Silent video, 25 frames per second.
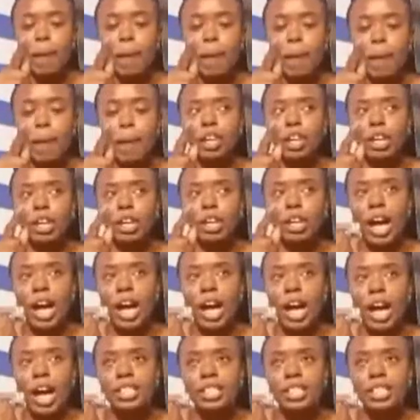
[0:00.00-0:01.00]
A million
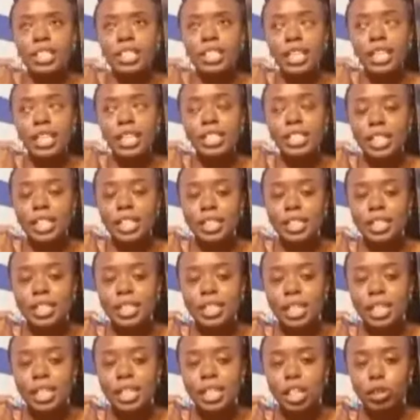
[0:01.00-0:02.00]
has 6
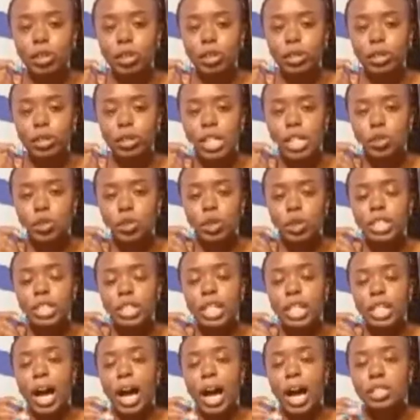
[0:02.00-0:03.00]
zeros, so
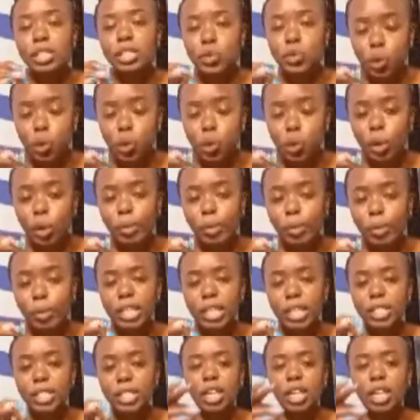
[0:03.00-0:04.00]
it has 2
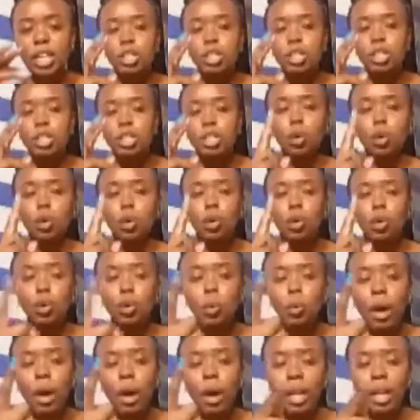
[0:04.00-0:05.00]
commas.
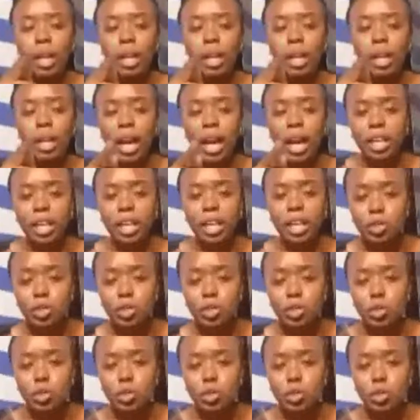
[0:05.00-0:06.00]
So 1 and
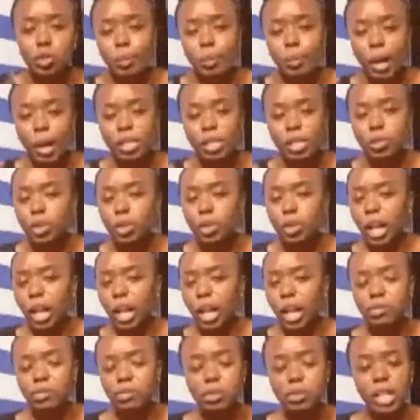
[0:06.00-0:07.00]
2 commas. You
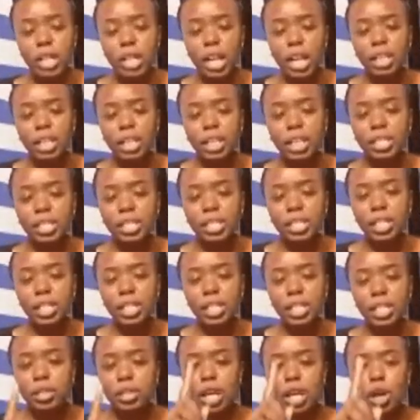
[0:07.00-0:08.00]
don't have to sign the
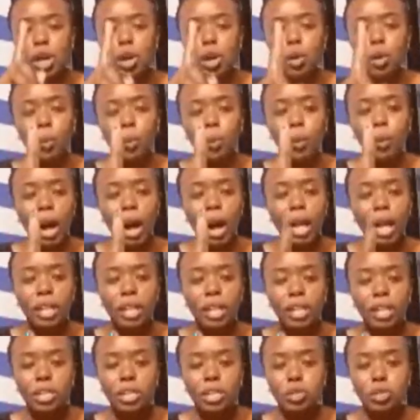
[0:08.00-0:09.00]
zeros.
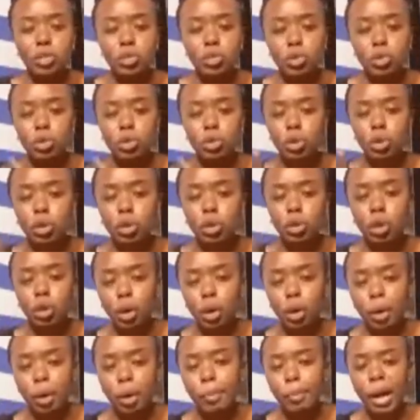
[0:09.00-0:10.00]
1, 2
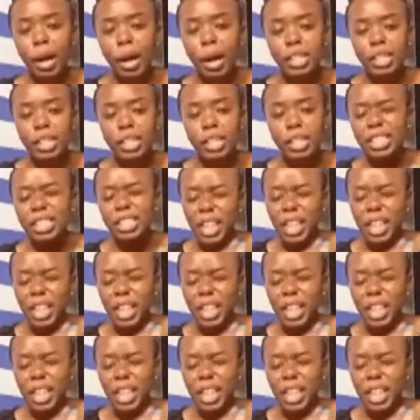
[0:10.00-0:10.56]
commas.